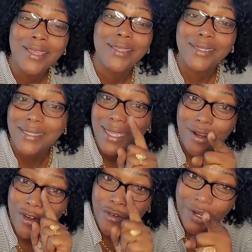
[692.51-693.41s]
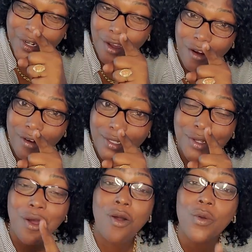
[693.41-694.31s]
You see, a greedy horse
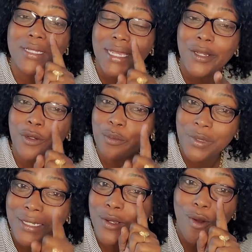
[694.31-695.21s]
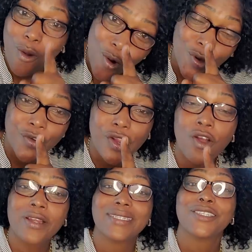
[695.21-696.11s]
always end up being the hungry horse.